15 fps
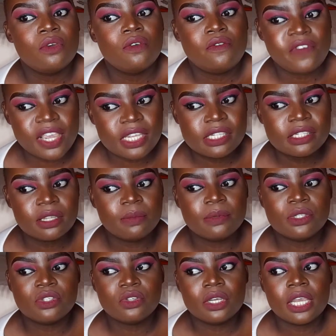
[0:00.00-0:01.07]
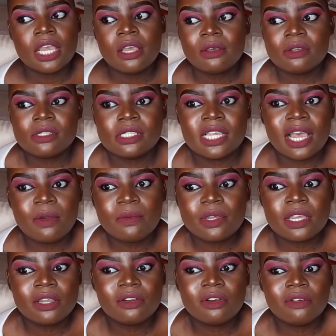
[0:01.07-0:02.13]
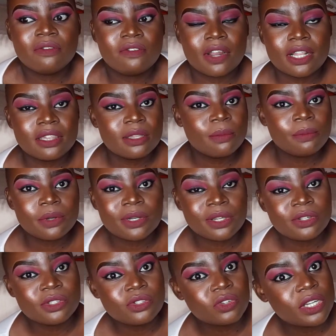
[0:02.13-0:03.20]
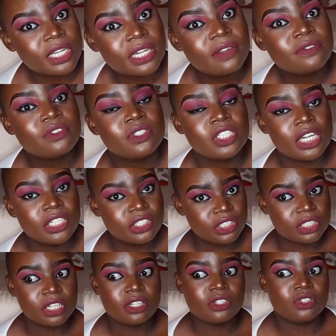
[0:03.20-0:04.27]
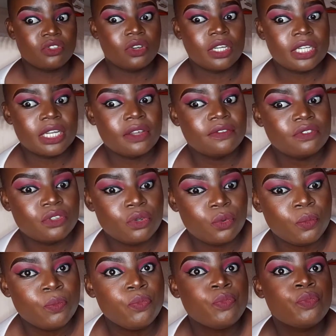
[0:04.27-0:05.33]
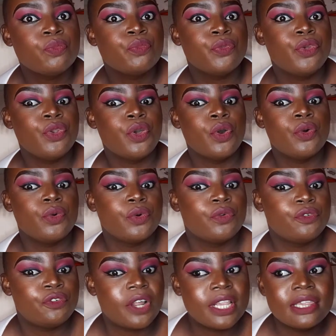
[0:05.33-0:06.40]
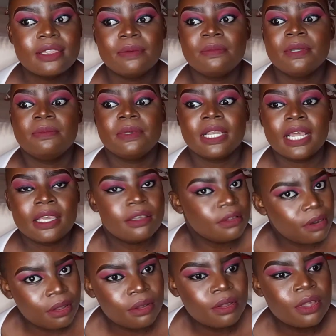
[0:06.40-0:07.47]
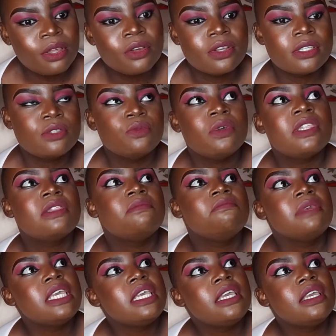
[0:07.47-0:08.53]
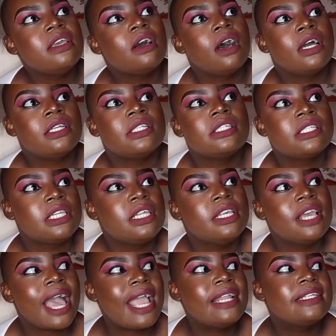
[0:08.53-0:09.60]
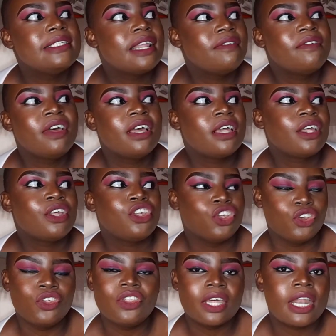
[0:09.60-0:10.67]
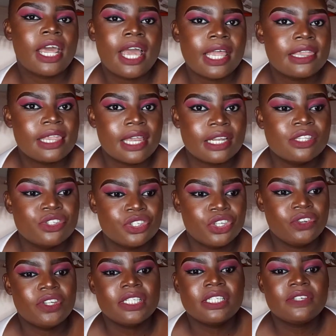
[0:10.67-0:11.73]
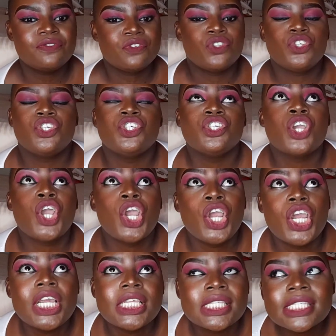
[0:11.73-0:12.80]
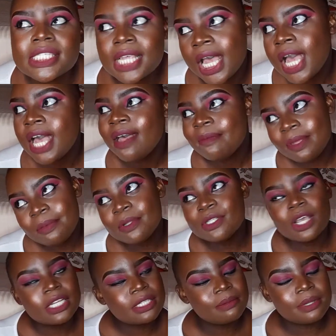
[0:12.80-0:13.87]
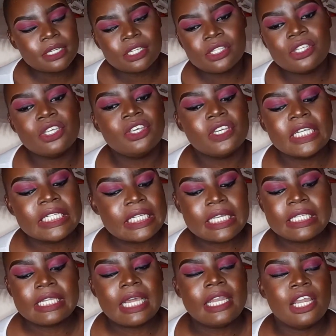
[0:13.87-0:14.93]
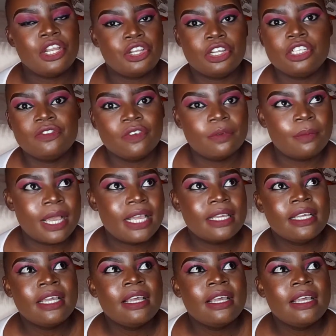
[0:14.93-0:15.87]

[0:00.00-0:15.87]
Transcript: face them, and strong, because yeah, we can confront them, but are you strong enough to change it? Are you strong enough to, confront them and be like, because with me, honestly, I never knew that I had that insecurity for years. People talked about insecurities, and I looked for my